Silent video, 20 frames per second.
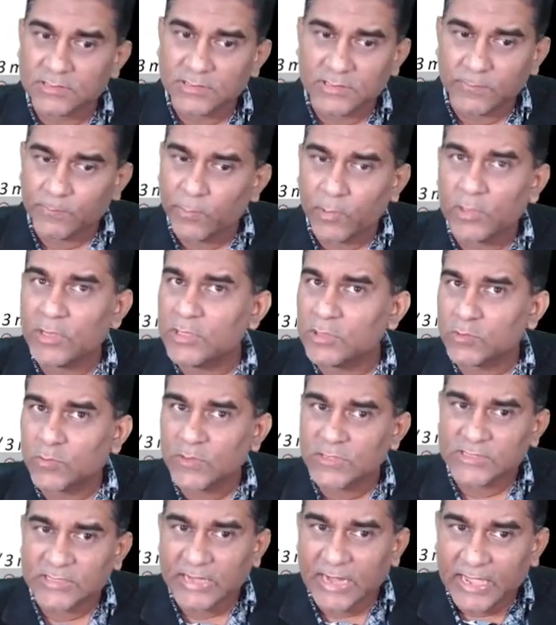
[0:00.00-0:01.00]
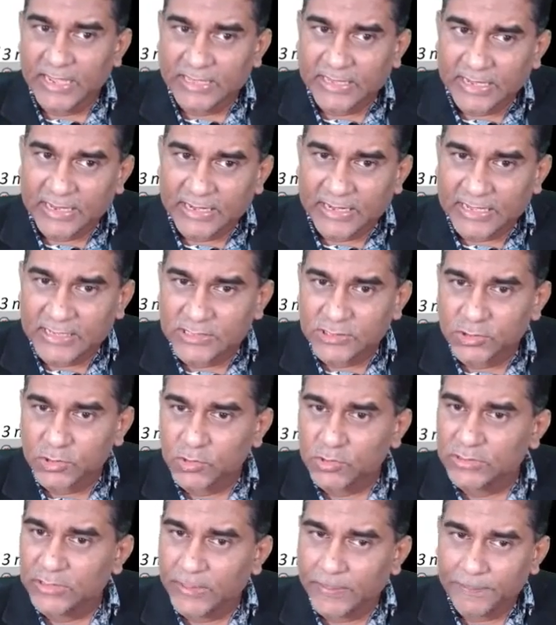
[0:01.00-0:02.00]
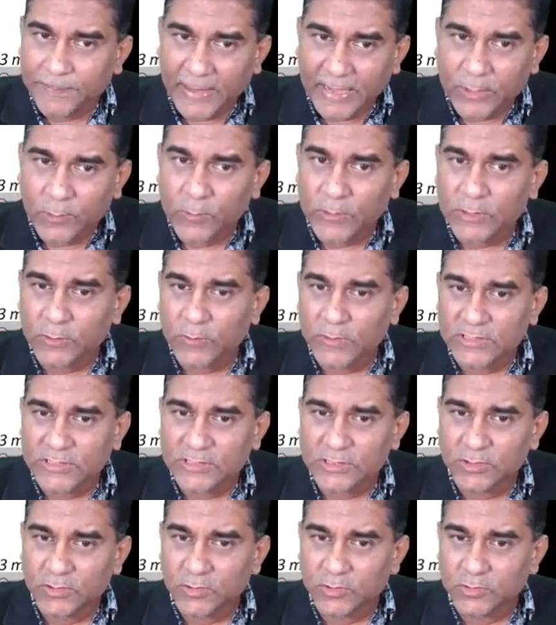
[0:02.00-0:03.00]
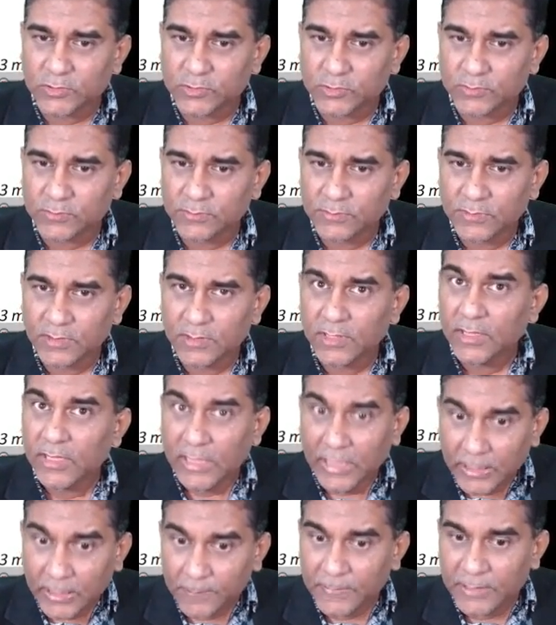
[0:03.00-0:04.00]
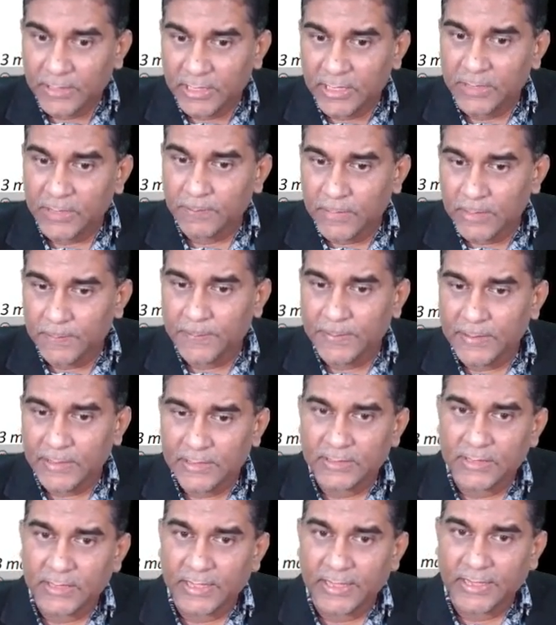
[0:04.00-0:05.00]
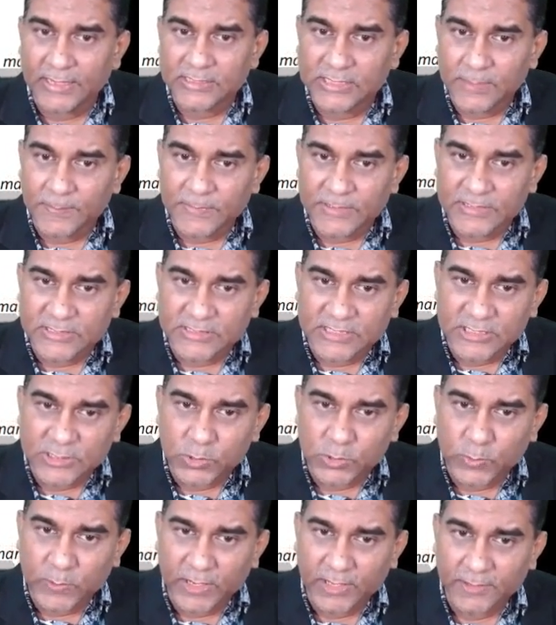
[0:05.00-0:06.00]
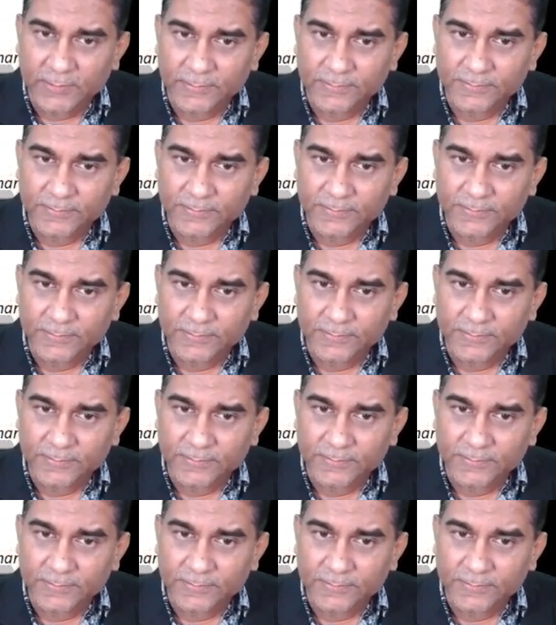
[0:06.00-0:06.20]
Bonus question. I can ask you the backward question also. Meaning maybe in the exam is this way.